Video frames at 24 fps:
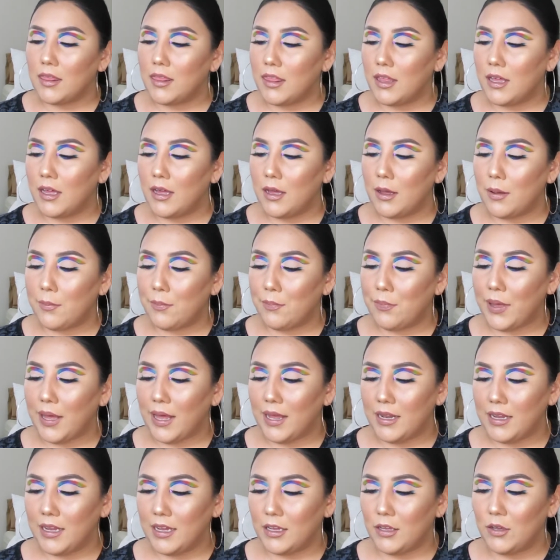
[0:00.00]
the
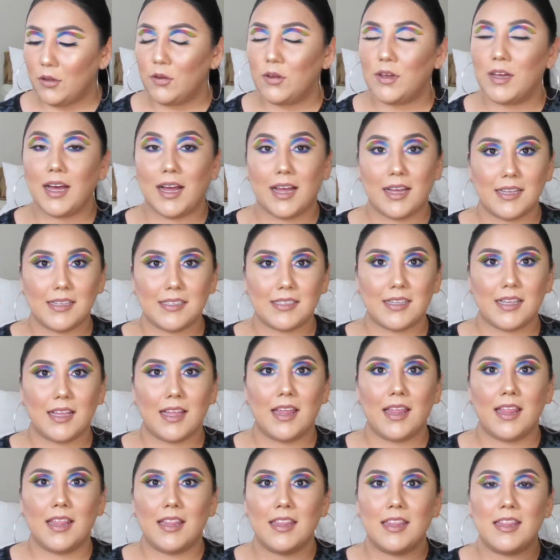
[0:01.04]
palette. You guys,
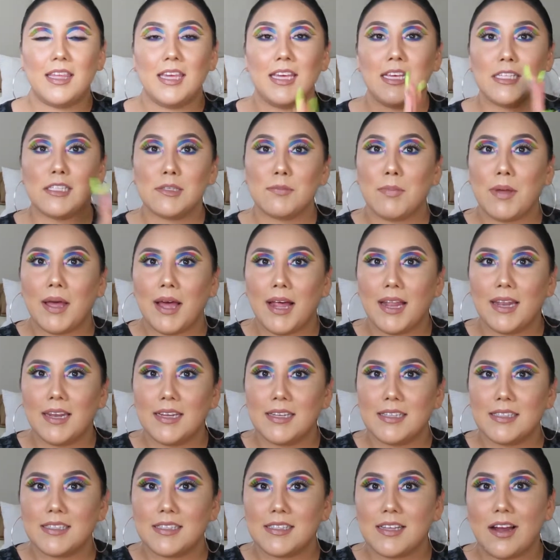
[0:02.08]
these
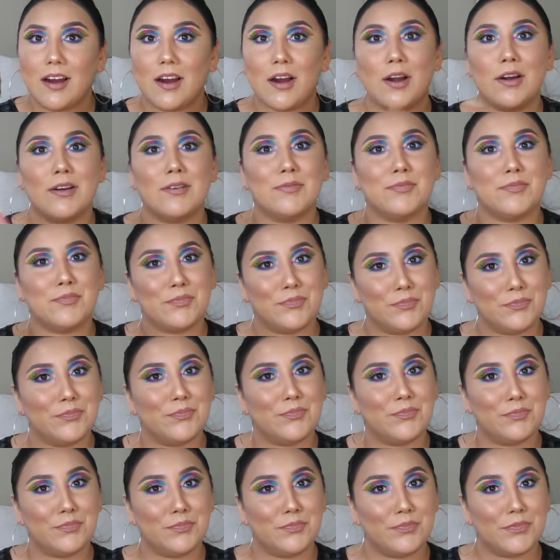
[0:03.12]
palettes are
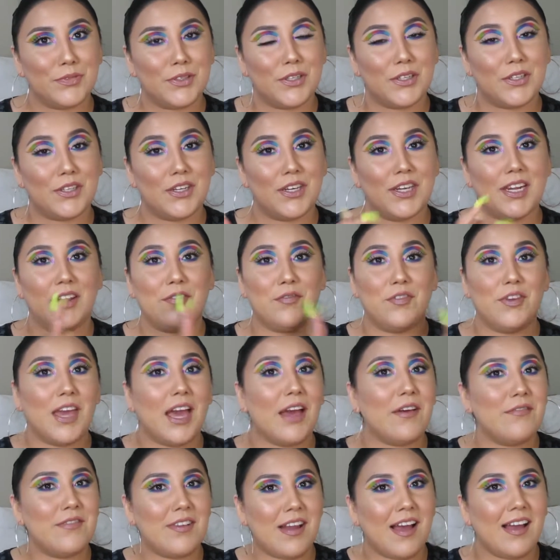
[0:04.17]
good. If you
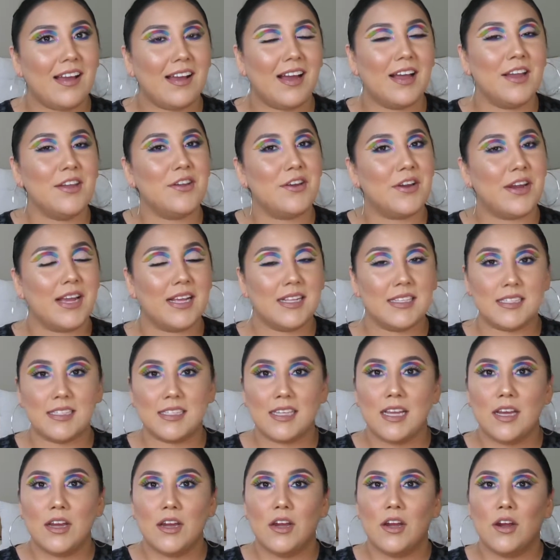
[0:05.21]
have not gotten your hands
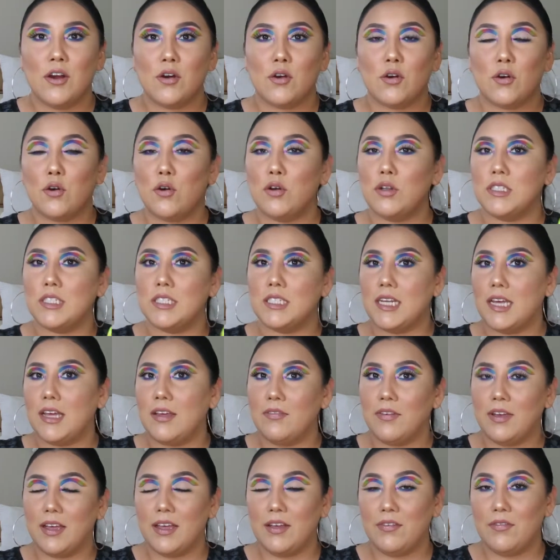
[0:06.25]
or hold
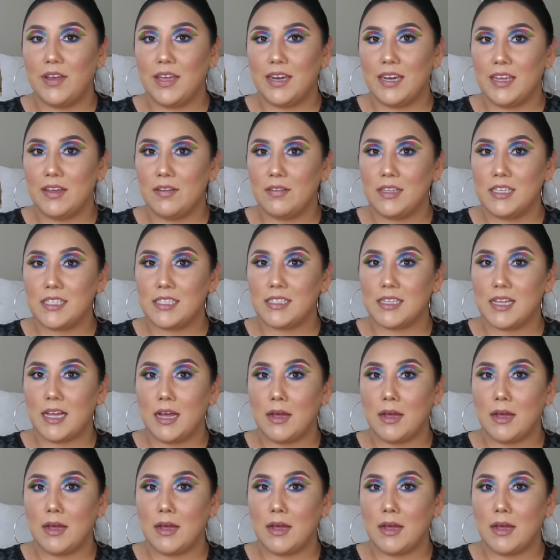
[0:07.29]
it of any of these